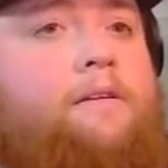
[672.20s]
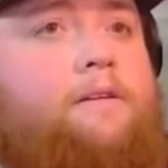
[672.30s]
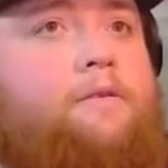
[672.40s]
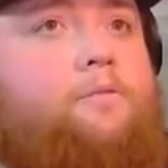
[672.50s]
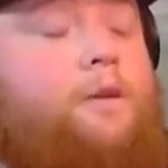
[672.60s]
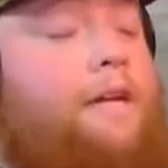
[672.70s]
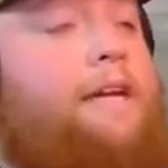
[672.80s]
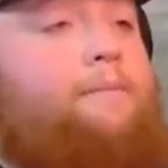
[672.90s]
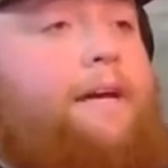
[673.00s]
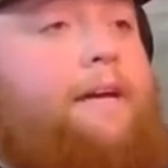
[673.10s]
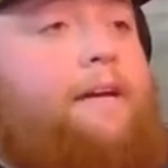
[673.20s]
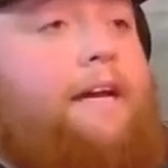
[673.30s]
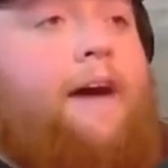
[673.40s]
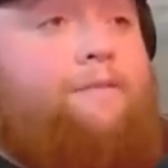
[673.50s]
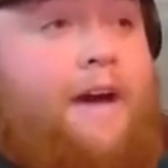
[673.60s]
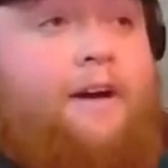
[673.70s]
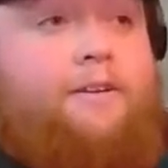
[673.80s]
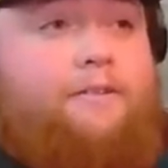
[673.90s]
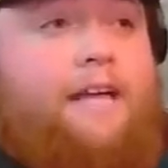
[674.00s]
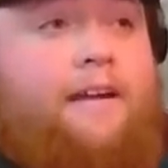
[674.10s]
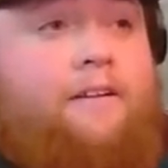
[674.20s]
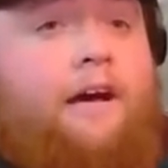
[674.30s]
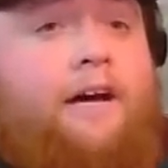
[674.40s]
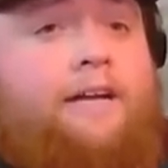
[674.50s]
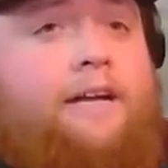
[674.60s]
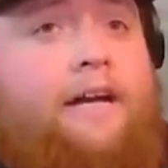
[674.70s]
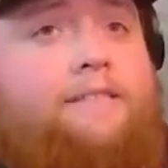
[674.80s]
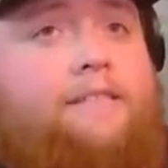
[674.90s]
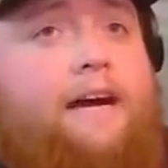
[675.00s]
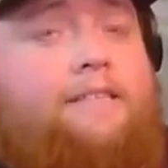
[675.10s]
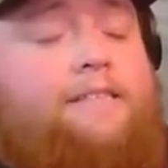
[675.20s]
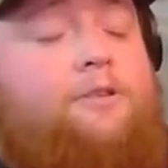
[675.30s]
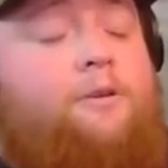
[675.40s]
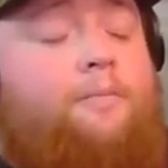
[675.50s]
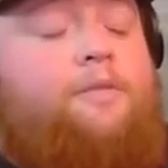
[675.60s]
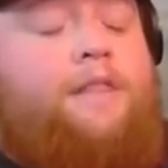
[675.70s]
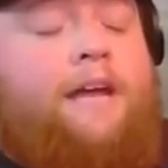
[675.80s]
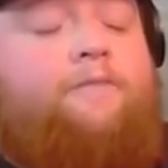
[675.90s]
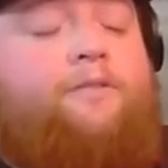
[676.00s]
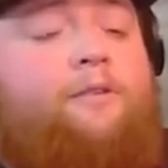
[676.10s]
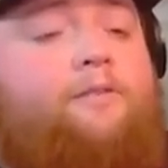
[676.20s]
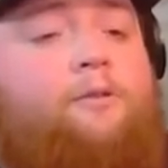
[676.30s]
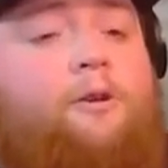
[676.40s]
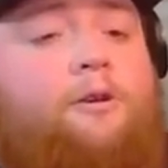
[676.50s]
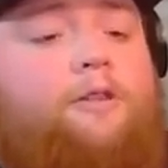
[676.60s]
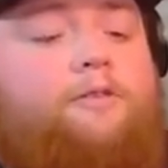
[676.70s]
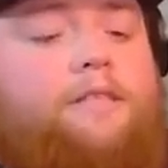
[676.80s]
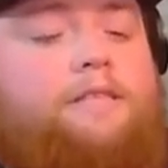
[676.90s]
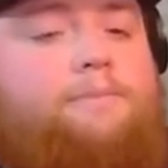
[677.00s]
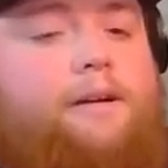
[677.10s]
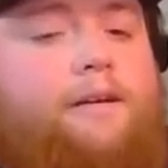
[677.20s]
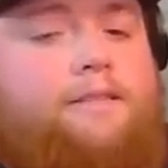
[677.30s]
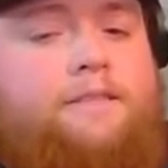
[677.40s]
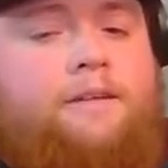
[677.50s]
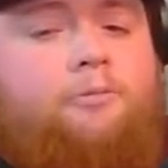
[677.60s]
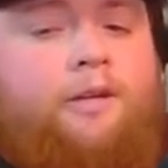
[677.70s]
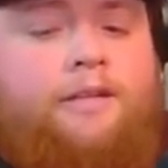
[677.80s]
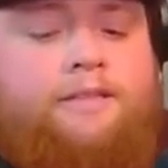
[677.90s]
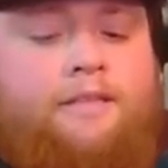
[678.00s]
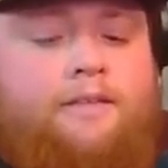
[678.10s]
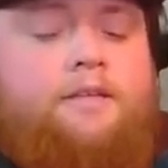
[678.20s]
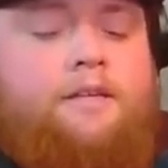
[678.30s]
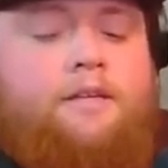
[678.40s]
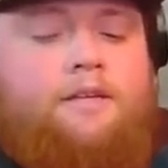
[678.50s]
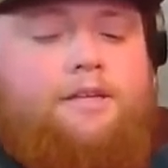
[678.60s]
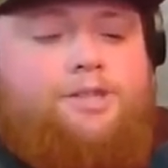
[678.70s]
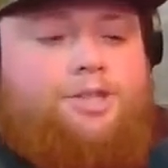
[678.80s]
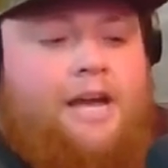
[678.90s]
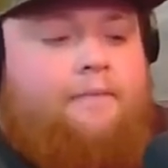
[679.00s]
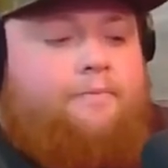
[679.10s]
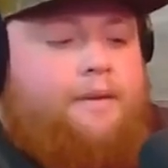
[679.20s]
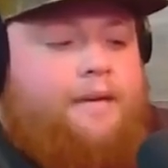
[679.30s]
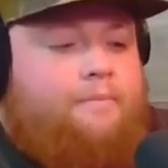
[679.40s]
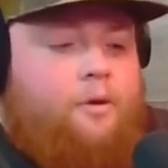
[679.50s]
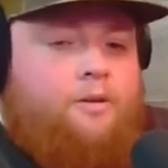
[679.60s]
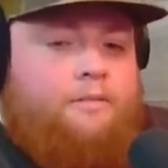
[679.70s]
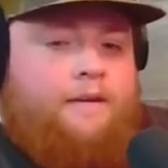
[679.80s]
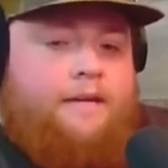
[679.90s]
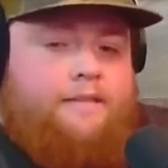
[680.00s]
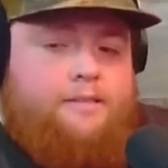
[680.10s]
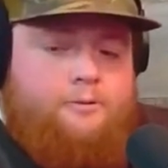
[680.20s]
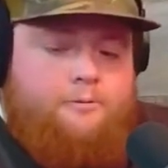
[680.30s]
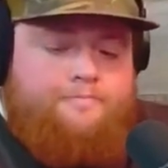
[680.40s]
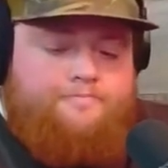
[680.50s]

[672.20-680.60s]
would lead me. And I valued that a lot. And I still am thankful for those experiences. It really did shape me. It molded me into